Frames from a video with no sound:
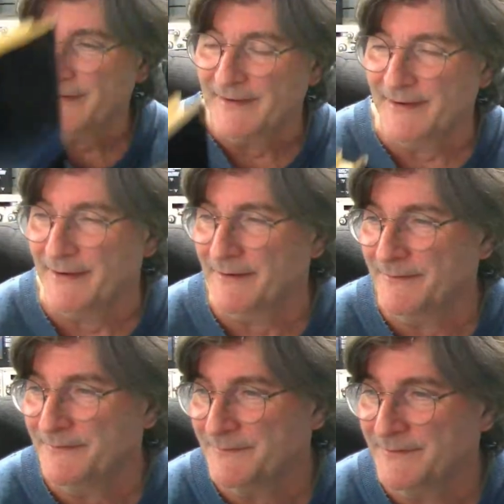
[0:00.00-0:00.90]

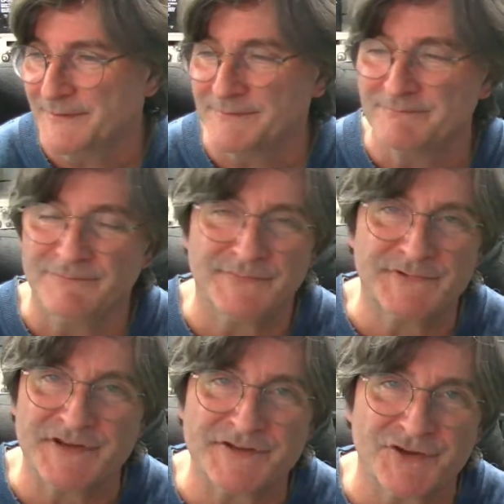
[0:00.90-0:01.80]

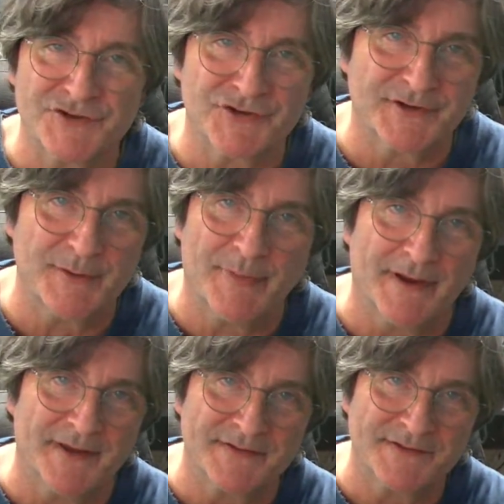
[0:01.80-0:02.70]
just search on
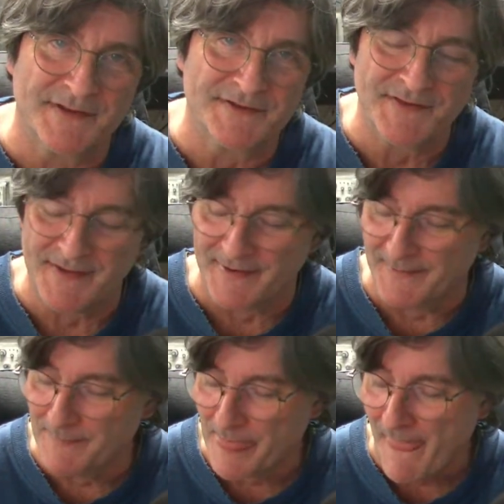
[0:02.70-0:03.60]
eBay. It's
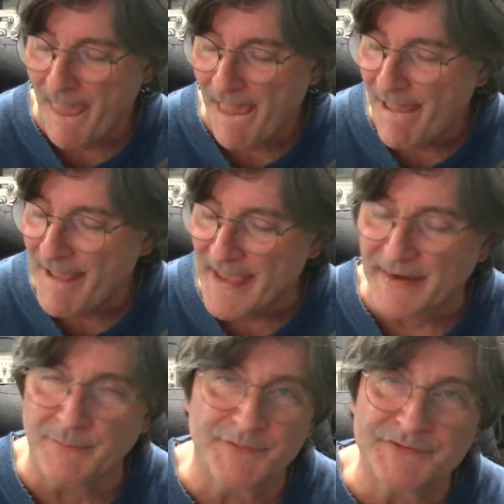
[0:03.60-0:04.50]
there.
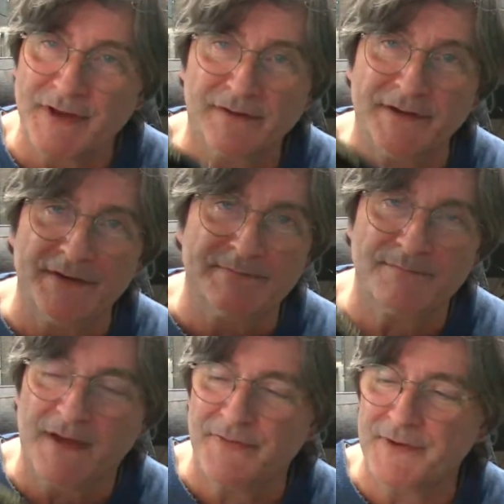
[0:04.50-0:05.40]
And it was only,
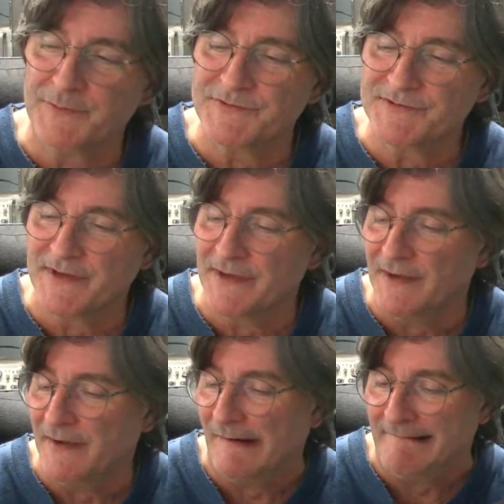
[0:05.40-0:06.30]
I think it was
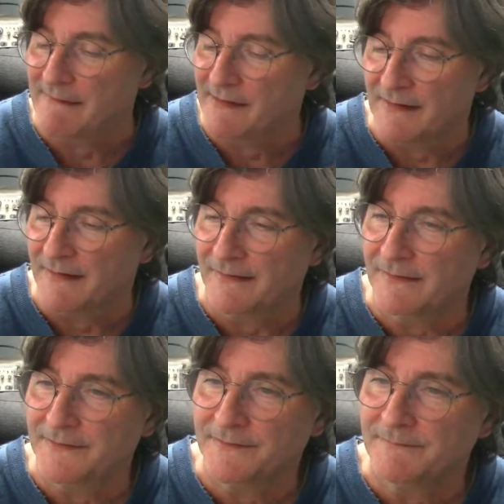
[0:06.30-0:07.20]

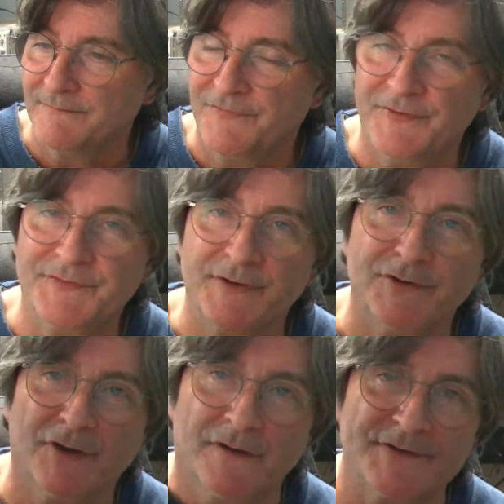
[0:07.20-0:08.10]

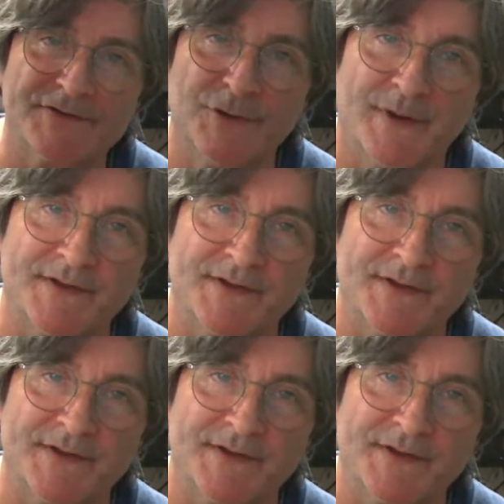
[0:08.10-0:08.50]
$15